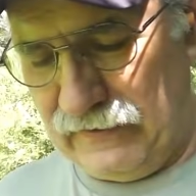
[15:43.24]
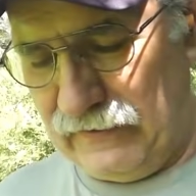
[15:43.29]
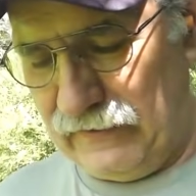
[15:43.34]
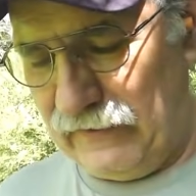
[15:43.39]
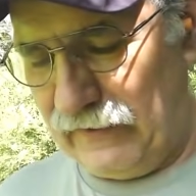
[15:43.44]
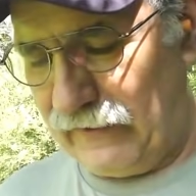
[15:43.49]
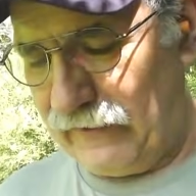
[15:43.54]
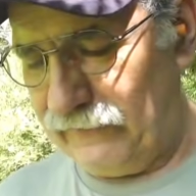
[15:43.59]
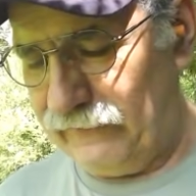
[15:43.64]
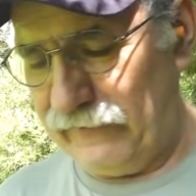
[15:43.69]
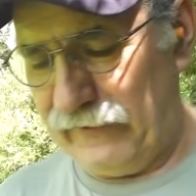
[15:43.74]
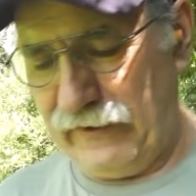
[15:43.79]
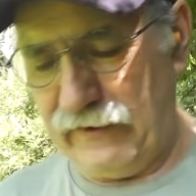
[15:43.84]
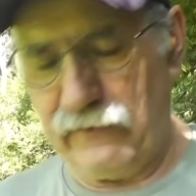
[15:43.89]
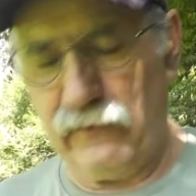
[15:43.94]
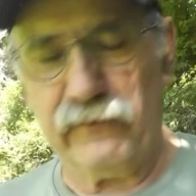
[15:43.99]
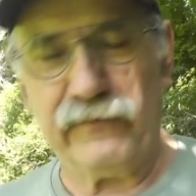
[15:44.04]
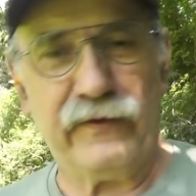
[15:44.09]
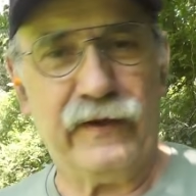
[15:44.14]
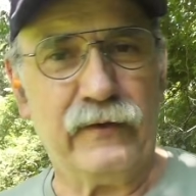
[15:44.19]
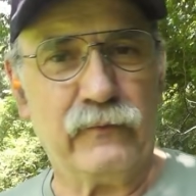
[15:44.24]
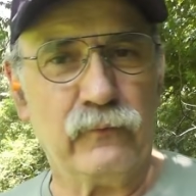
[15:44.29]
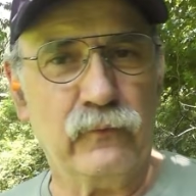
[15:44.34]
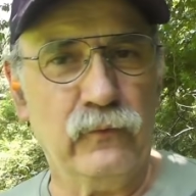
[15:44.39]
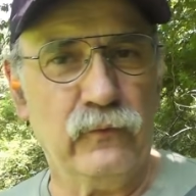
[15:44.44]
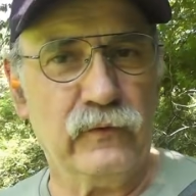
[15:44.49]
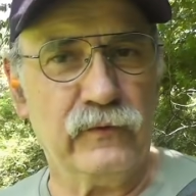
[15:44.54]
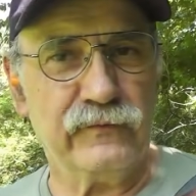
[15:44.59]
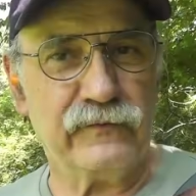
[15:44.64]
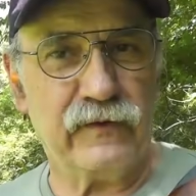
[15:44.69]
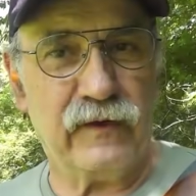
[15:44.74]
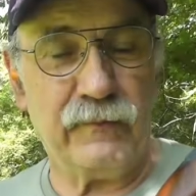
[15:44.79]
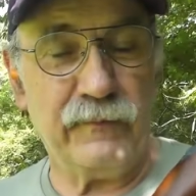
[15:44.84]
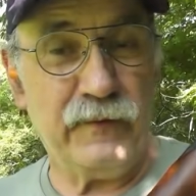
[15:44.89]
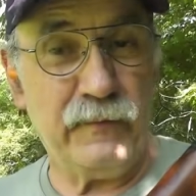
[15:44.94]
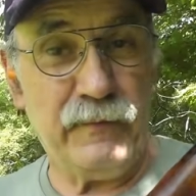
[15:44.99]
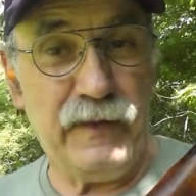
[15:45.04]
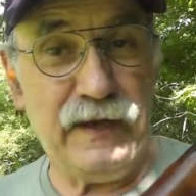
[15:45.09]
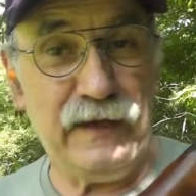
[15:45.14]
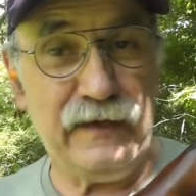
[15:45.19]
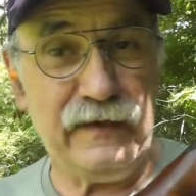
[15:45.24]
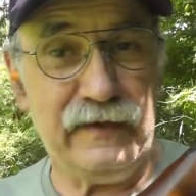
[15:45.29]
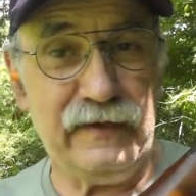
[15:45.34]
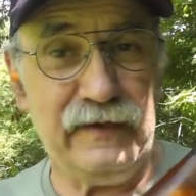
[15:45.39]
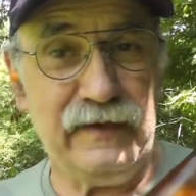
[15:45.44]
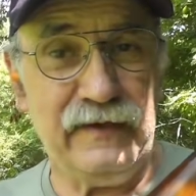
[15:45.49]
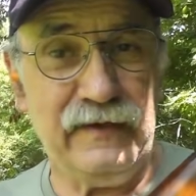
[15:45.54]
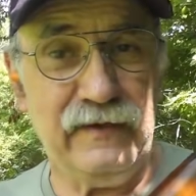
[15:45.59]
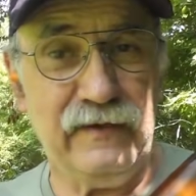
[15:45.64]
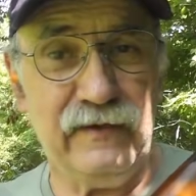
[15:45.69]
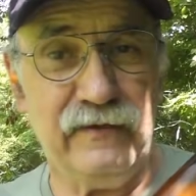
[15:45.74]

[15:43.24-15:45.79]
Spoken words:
like I said, I don't think Ruger's going to be making any